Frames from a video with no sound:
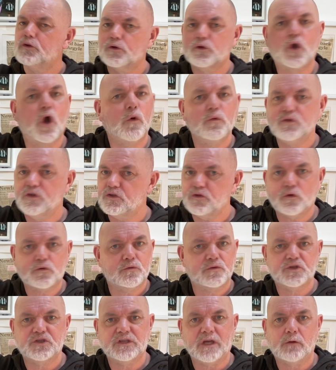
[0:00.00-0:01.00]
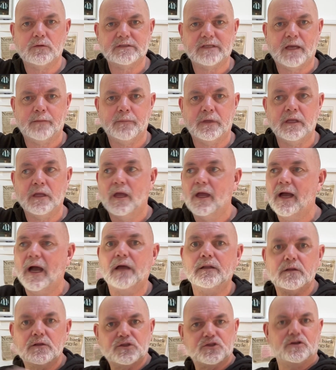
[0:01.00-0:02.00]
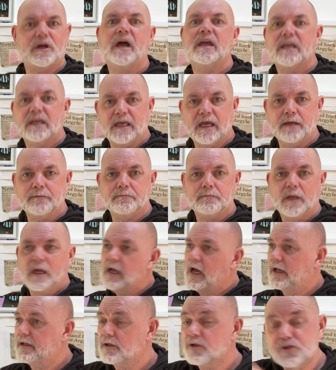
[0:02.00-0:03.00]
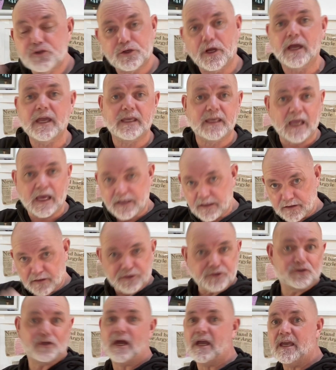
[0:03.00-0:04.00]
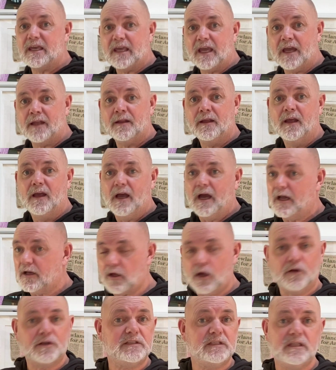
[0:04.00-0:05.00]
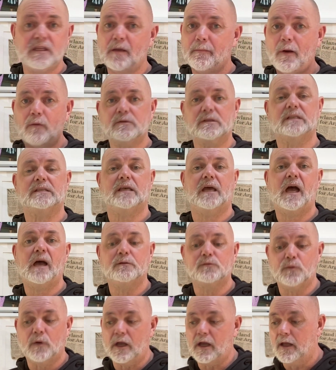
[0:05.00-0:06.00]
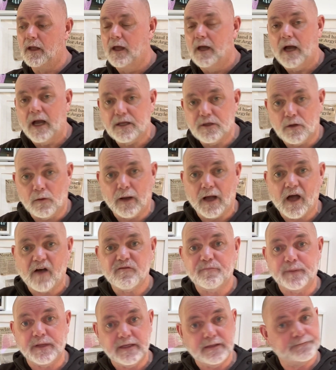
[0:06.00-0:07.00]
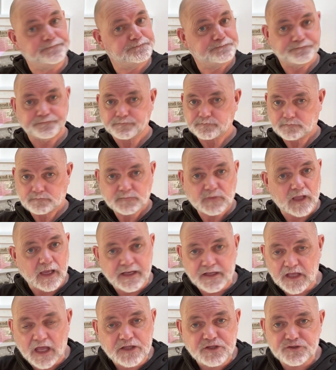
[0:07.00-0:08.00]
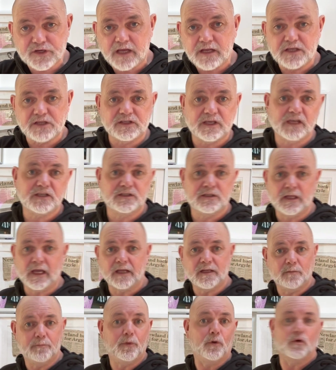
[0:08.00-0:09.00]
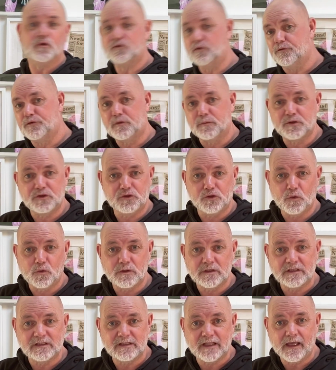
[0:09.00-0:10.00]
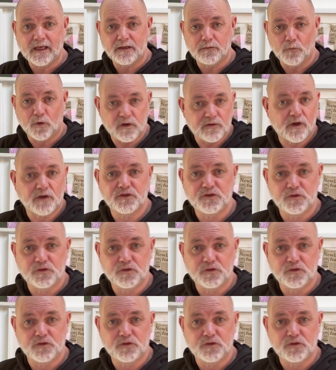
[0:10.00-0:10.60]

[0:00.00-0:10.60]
coach is not going to shout at me, and they'll try again, and they'll try again, and they'll try again. And honestly, the amount of times where, you know, I've been a training session and a ball's gone to a student's leg, one of our